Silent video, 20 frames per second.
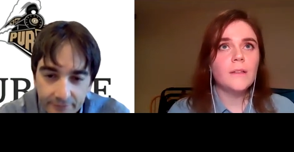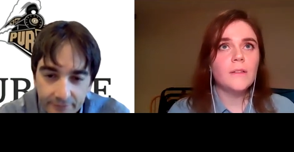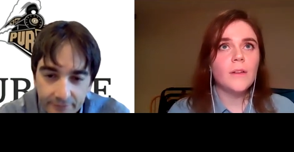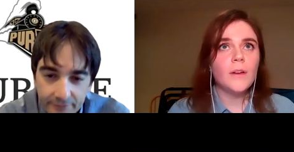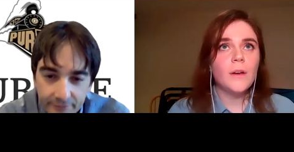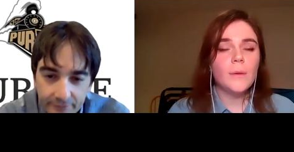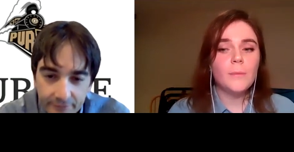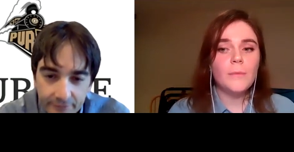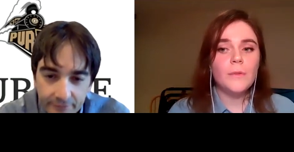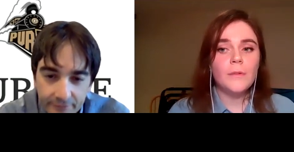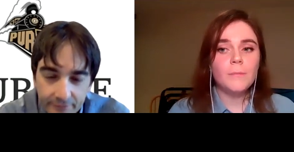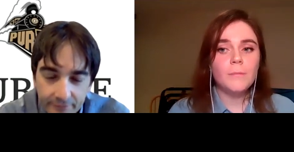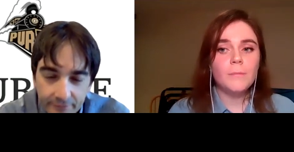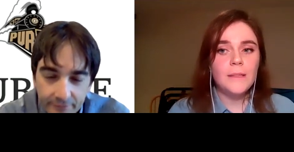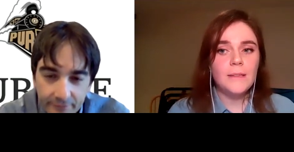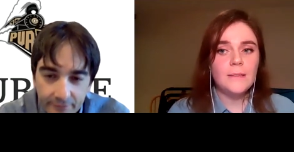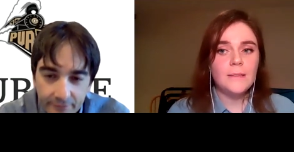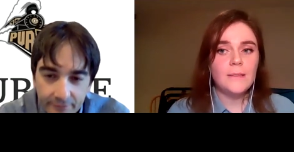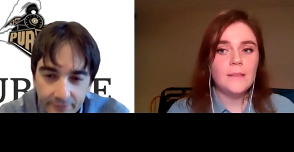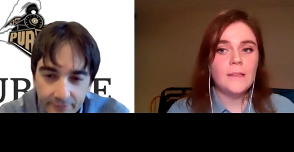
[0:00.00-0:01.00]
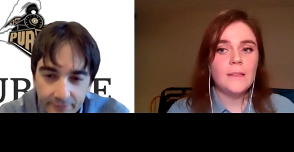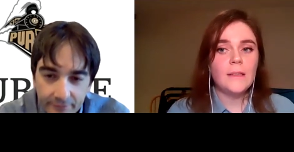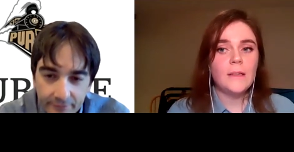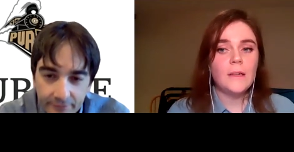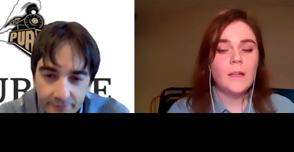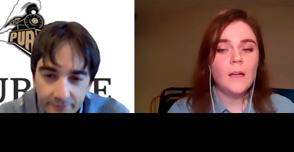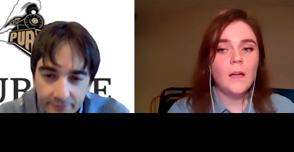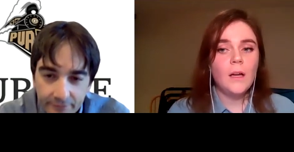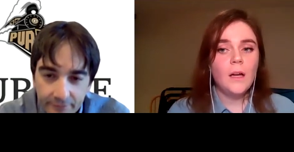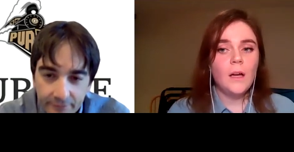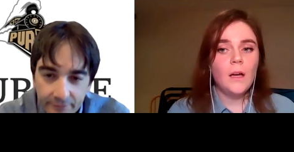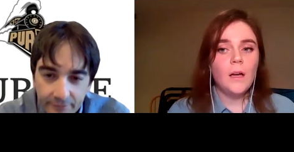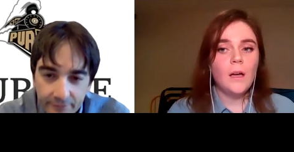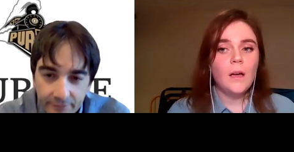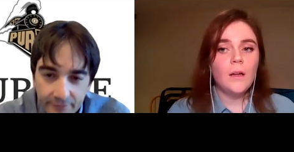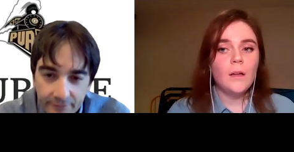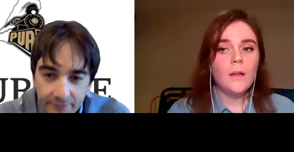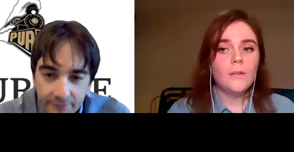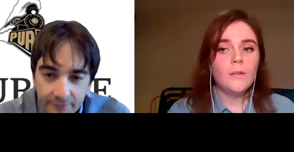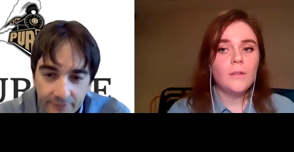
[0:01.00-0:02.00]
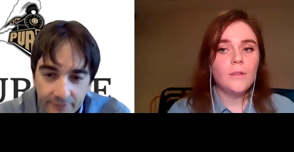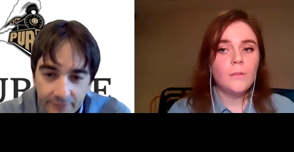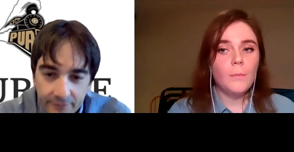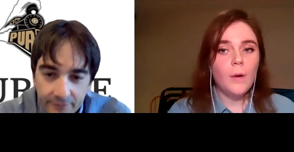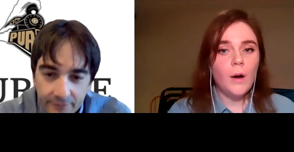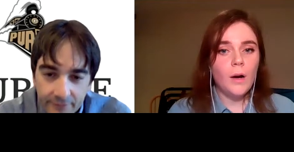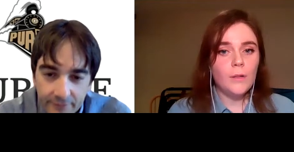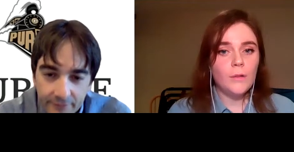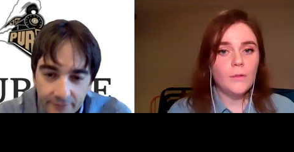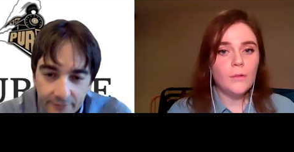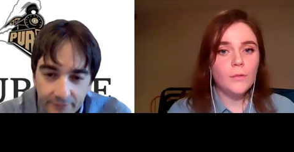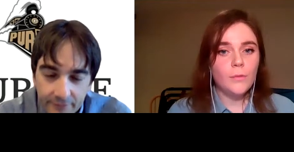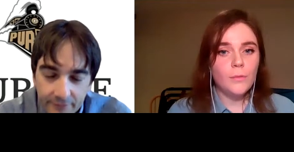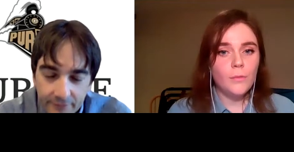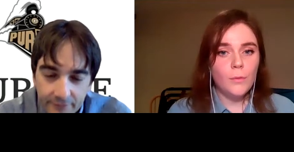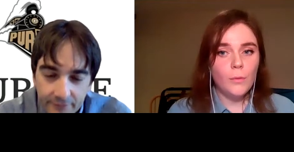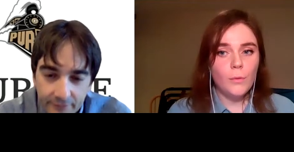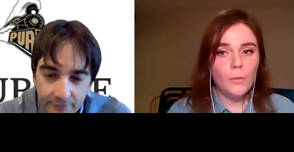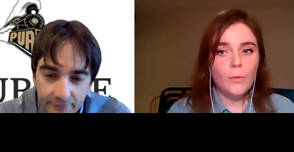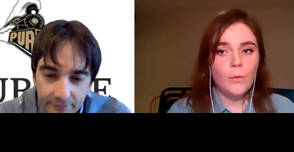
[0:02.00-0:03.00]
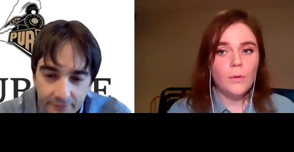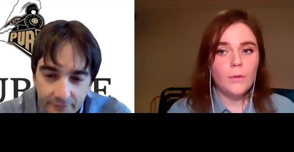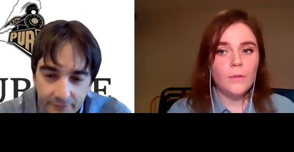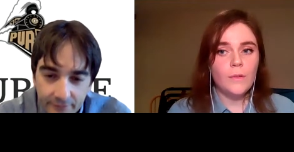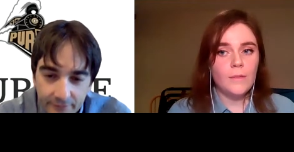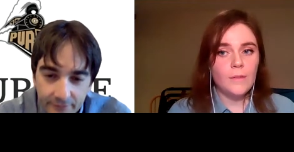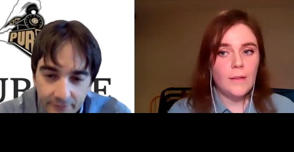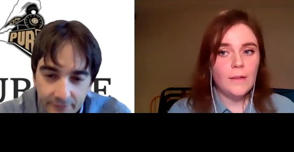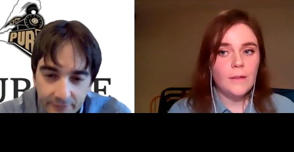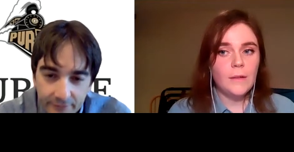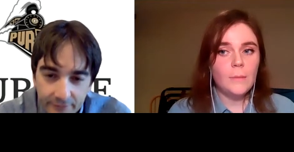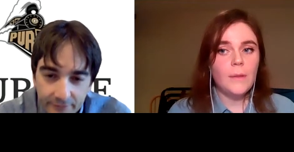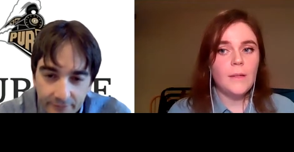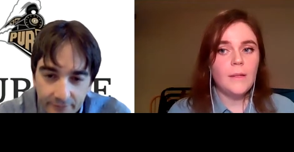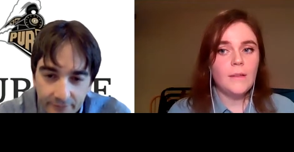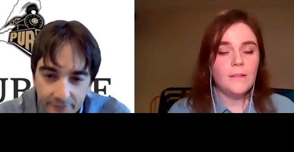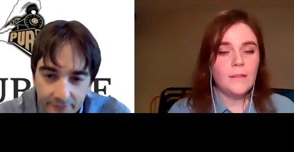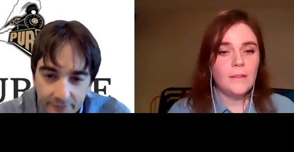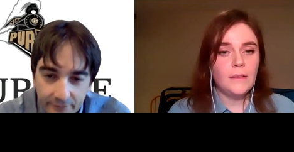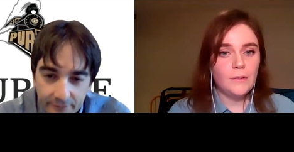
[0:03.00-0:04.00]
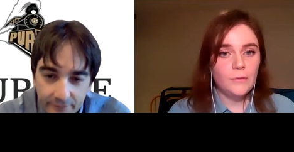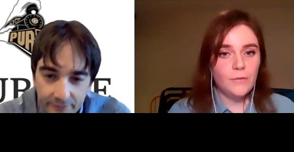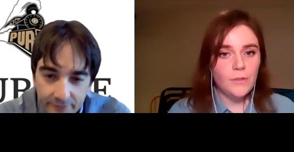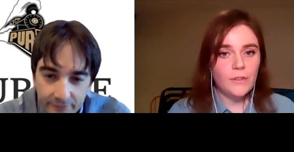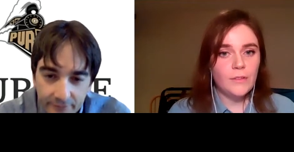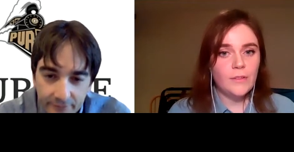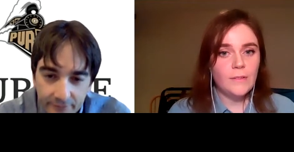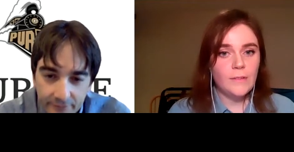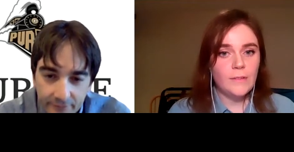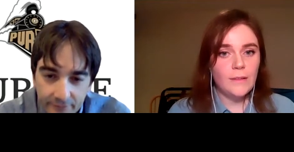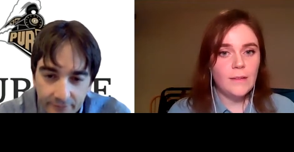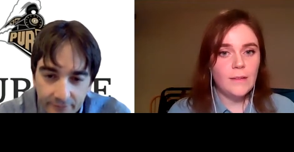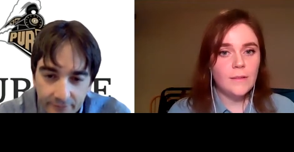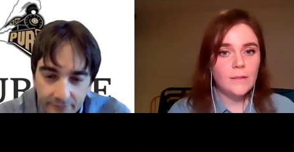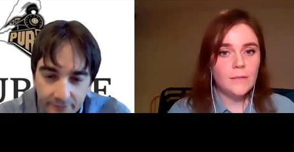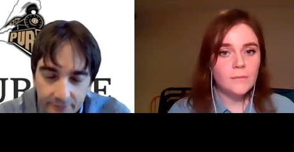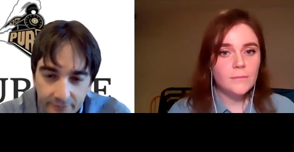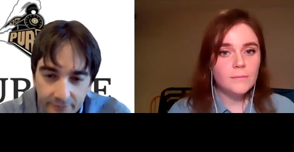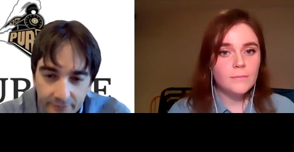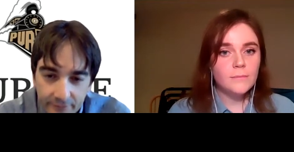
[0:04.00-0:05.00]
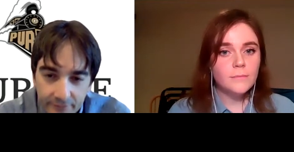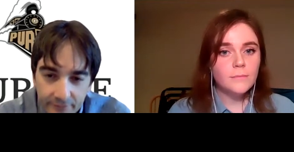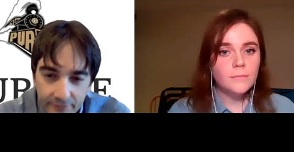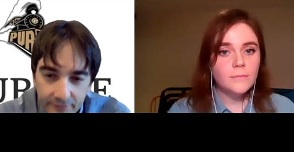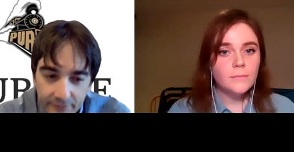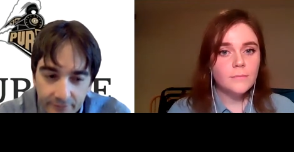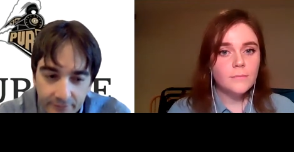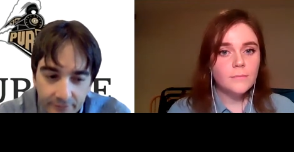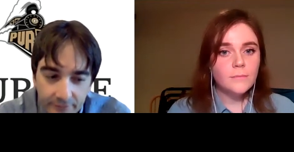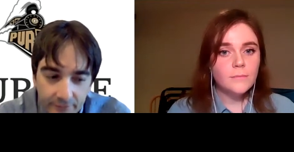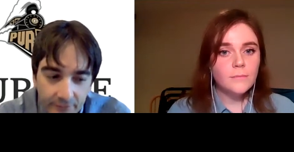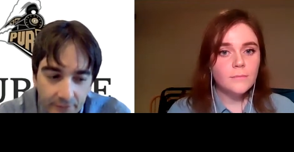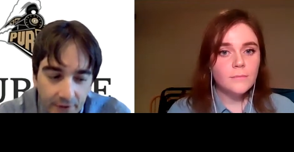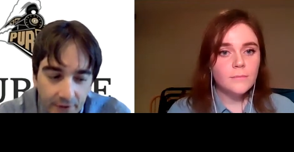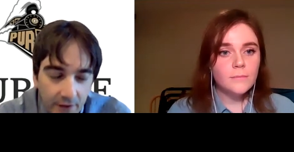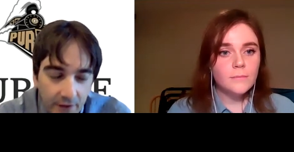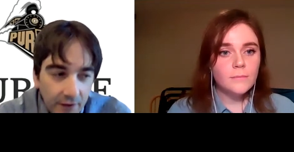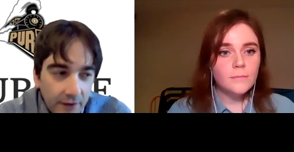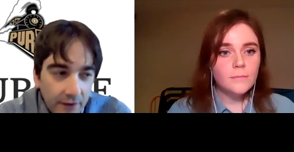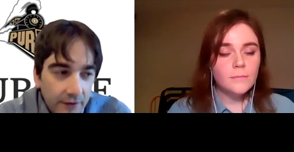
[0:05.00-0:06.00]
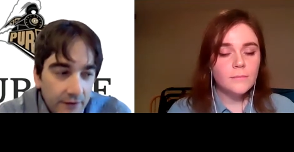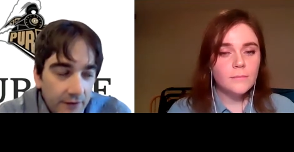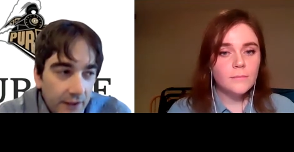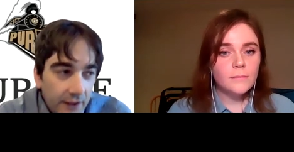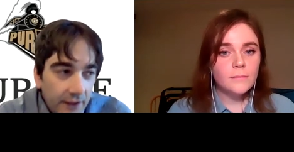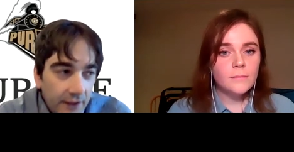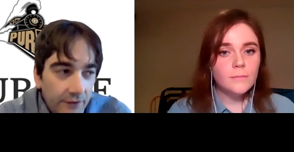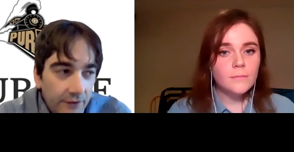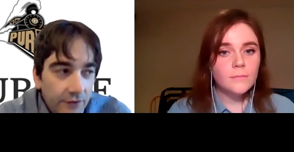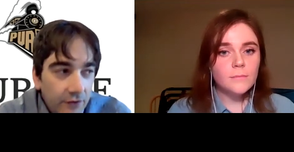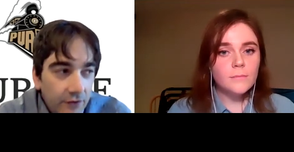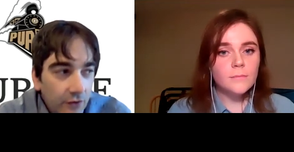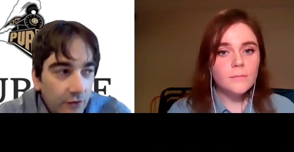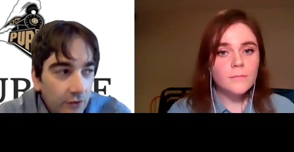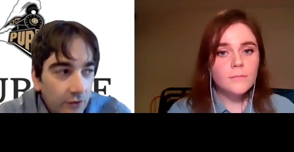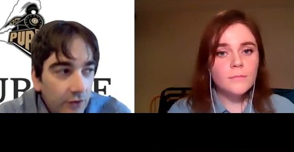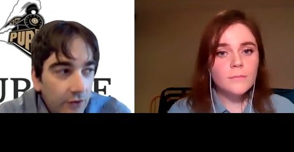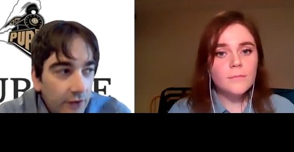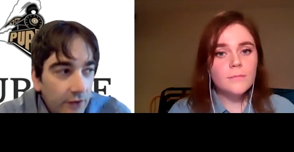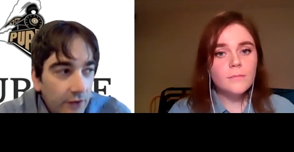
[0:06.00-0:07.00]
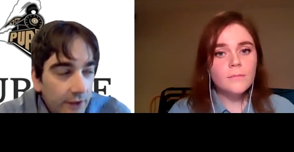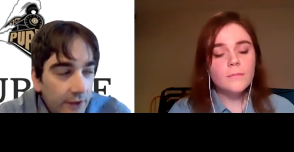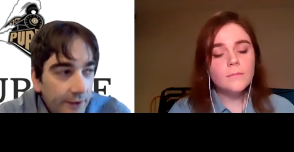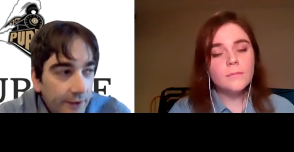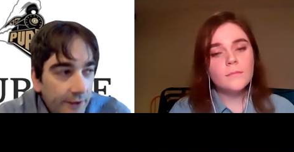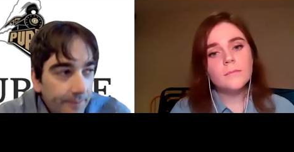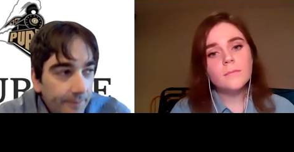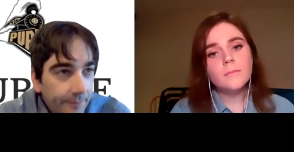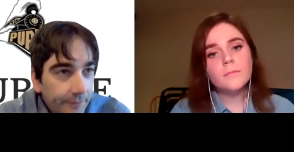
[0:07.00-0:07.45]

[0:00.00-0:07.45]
Speaker 1: in terms of meeting uh, the demand for sustainability and efficiency?
Speaker 2: Yeah, so um,